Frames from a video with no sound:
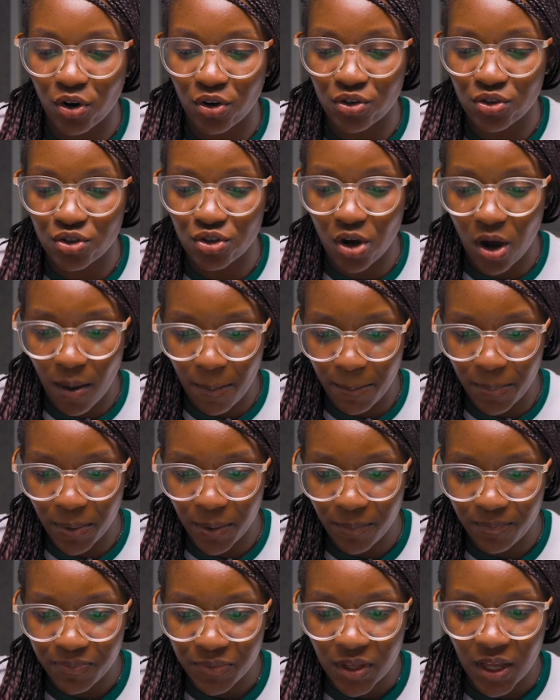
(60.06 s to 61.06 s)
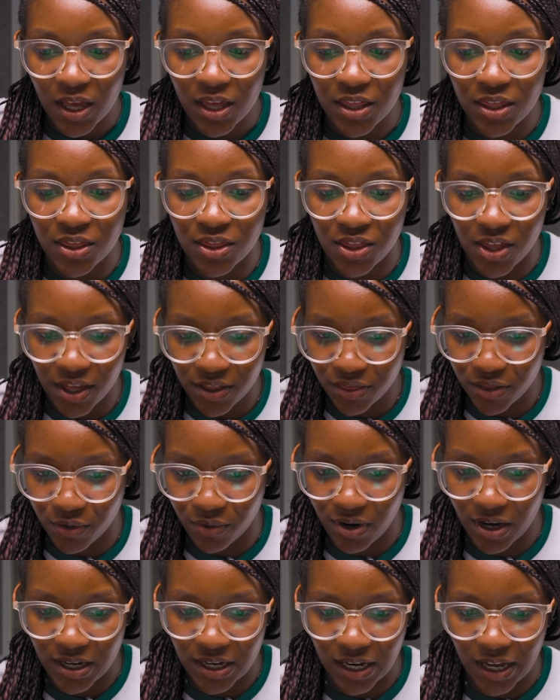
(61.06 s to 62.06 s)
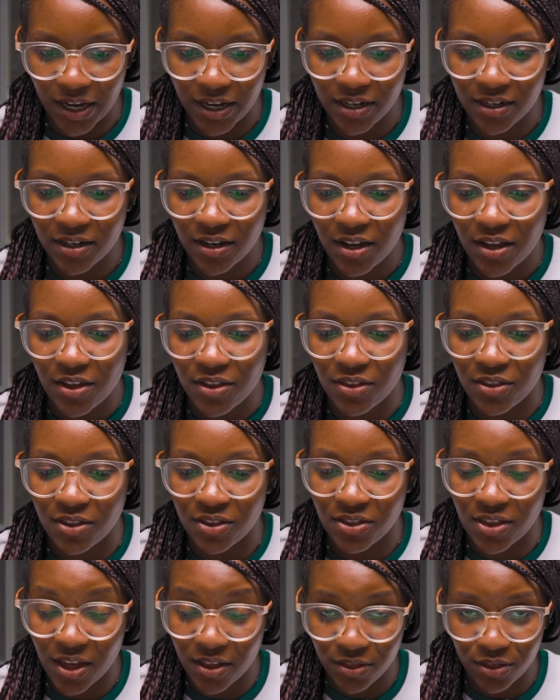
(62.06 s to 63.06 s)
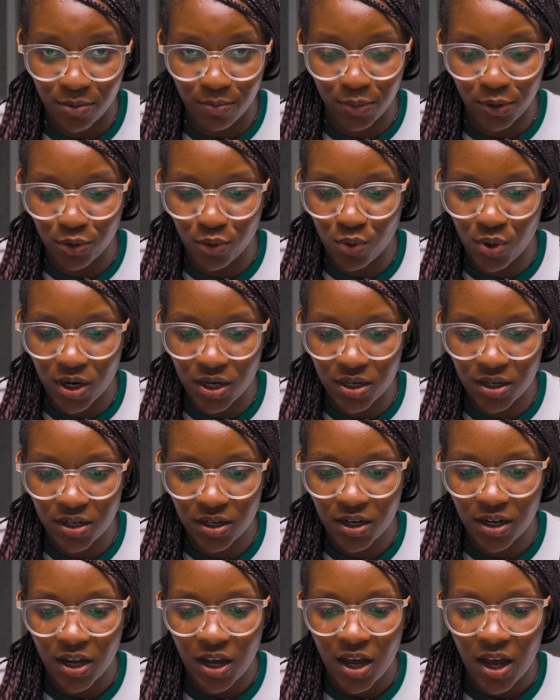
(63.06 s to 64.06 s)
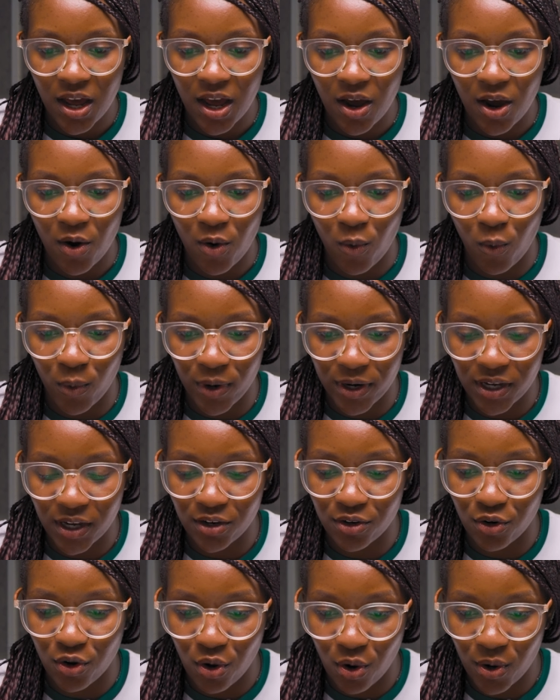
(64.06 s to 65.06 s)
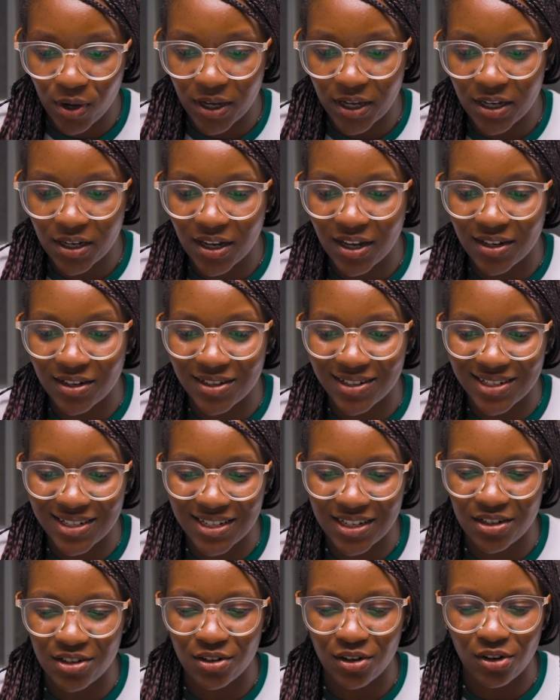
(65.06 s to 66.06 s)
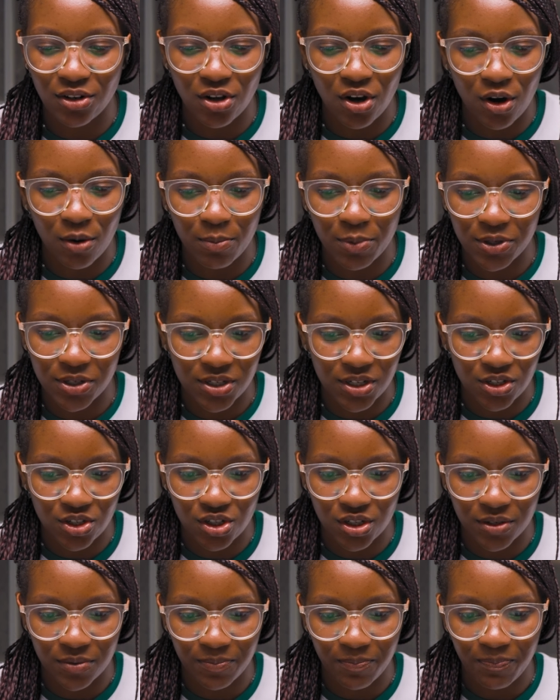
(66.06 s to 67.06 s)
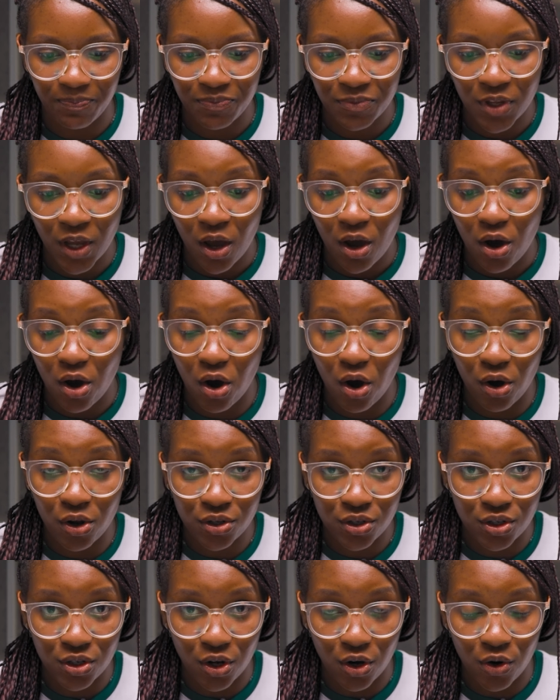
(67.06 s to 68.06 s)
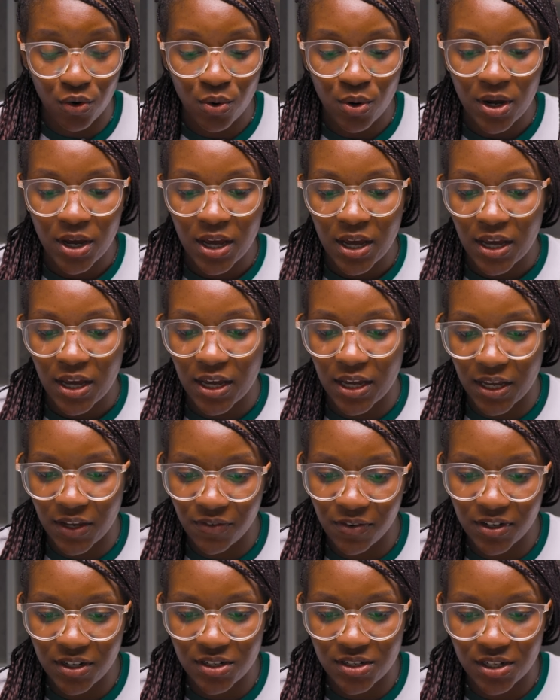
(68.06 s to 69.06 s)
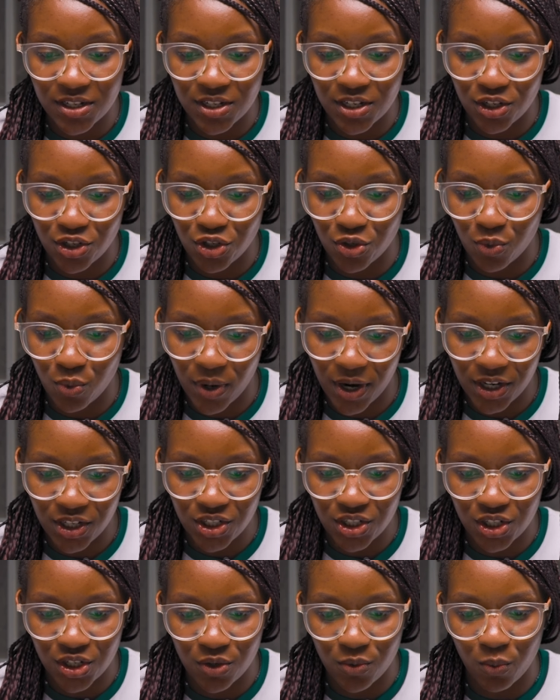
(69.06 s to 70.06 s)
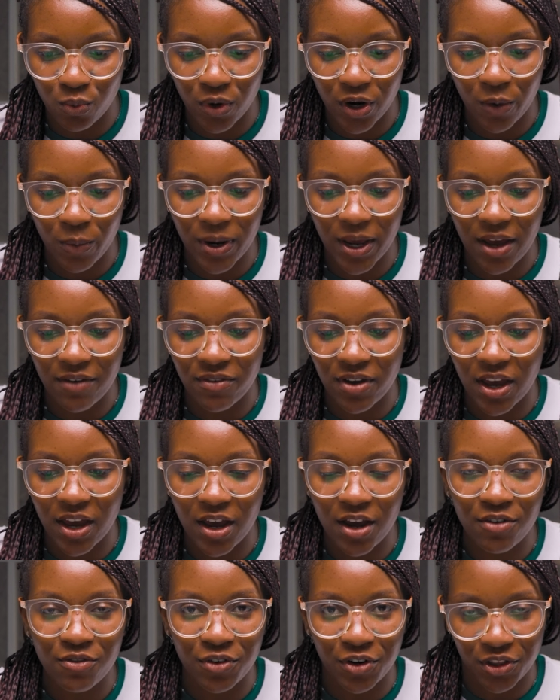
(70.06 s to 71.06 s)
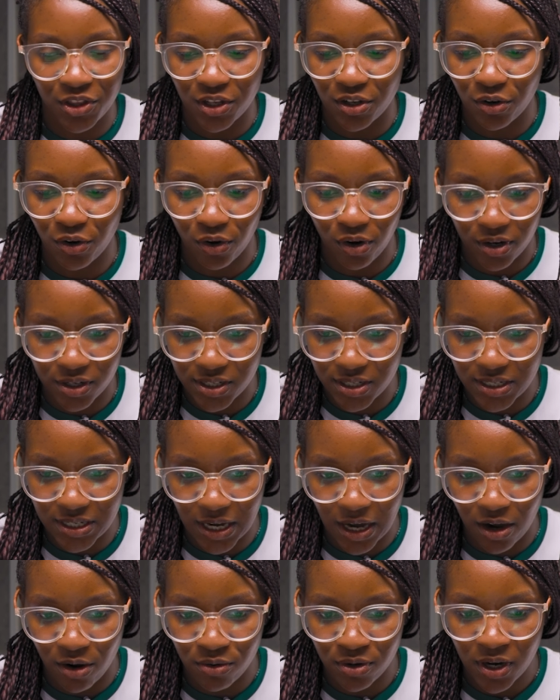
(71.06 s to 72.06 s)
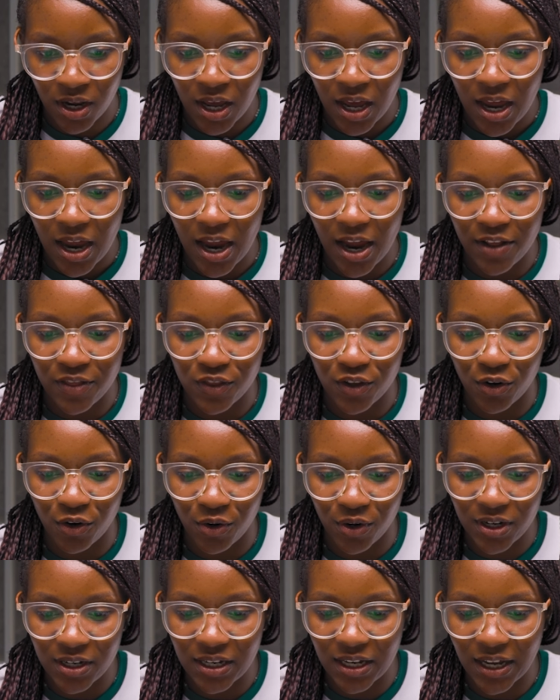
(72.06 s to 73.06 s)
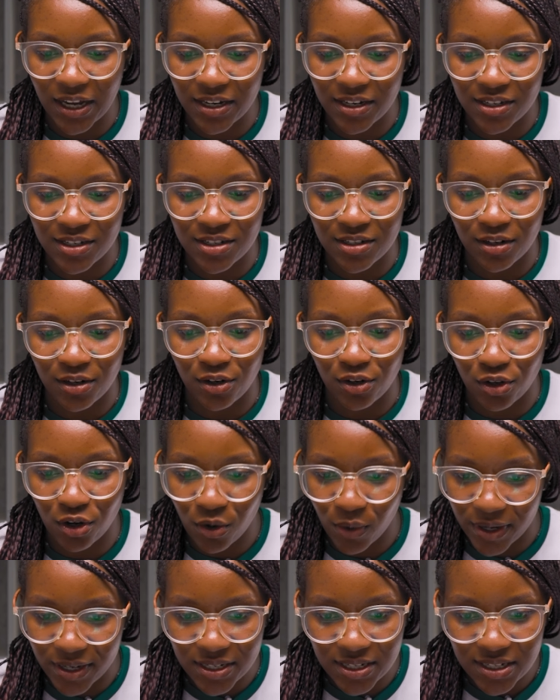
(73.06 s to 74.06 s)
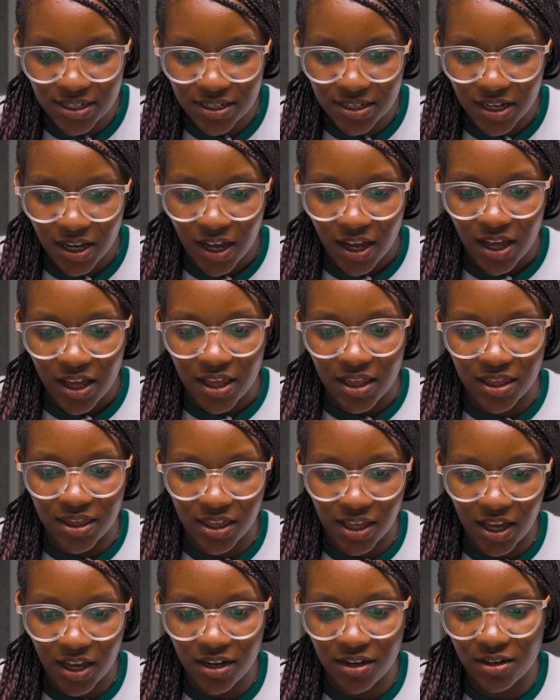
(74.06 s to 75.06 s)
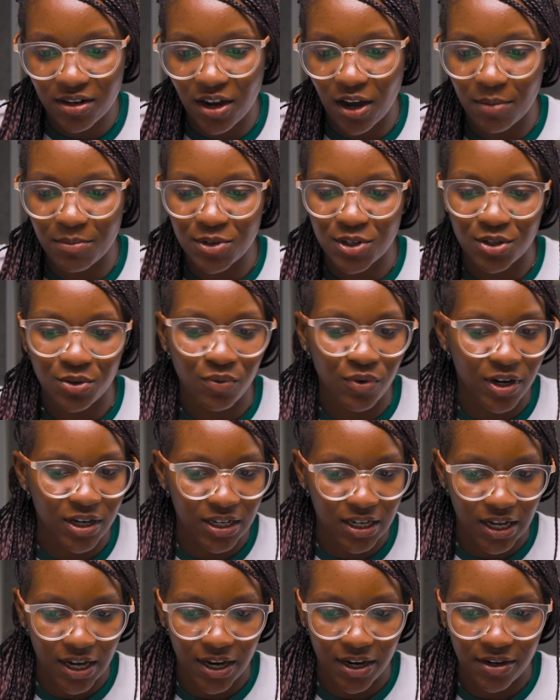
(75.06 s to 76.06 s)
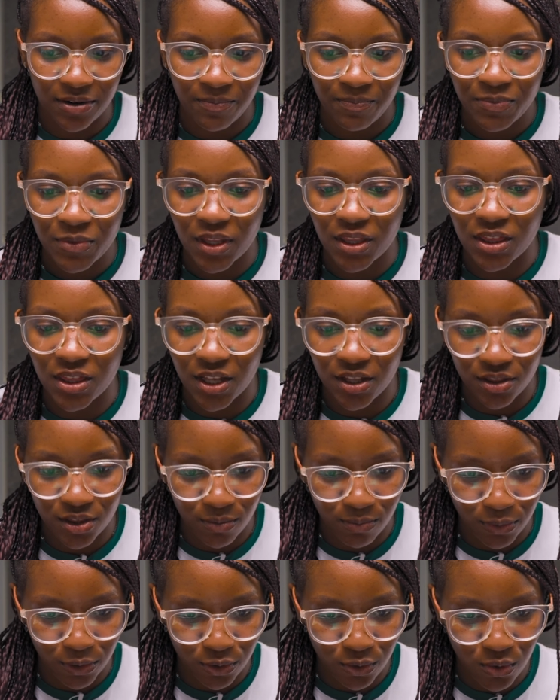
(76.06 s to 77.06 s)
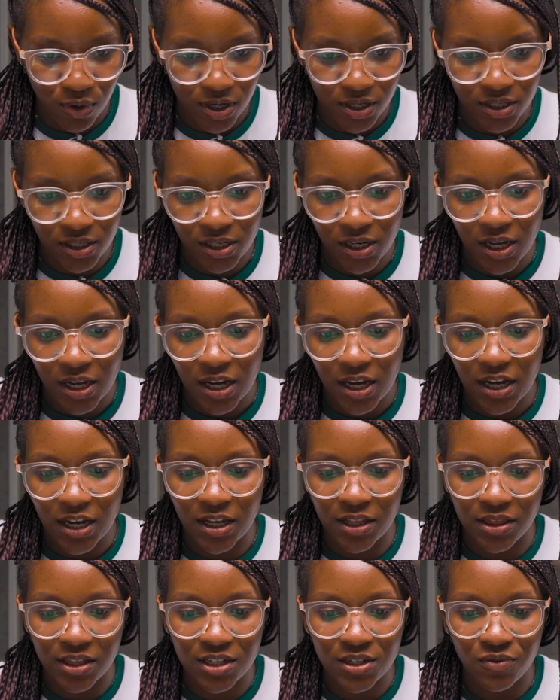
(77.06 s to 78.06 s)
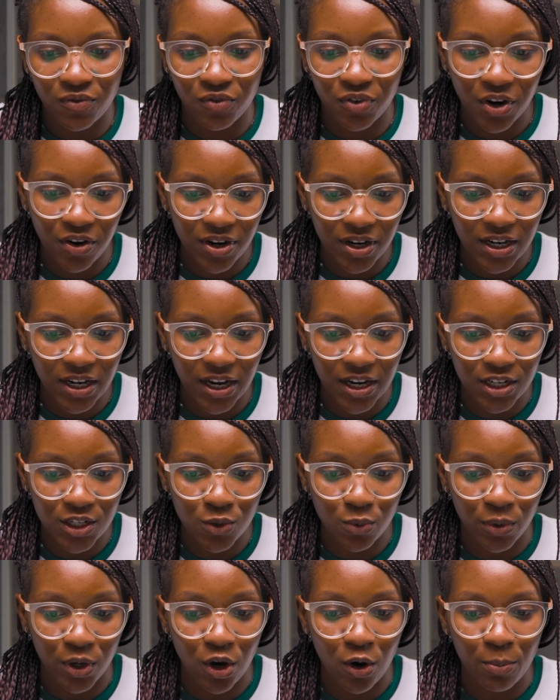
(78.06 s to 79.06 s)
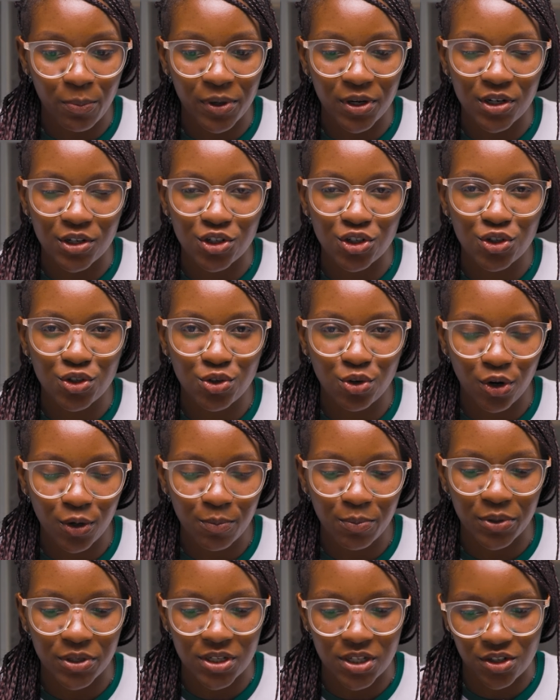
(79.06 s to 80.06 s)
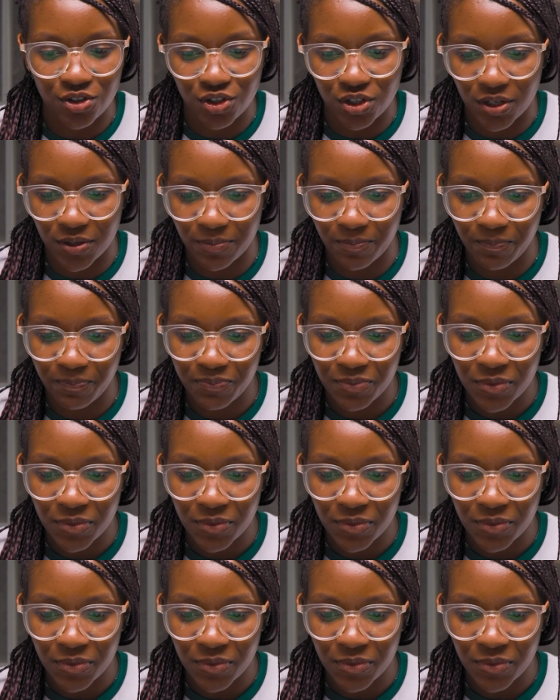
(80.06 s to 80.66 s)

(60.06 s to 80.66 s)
on top, then the red line, then the blue one, we can go in and consider long position. Also, if it is a situation where we have everything crossed down and the green line is the lowest, then comes the red line, then the blue one. In this very case, we open a short position.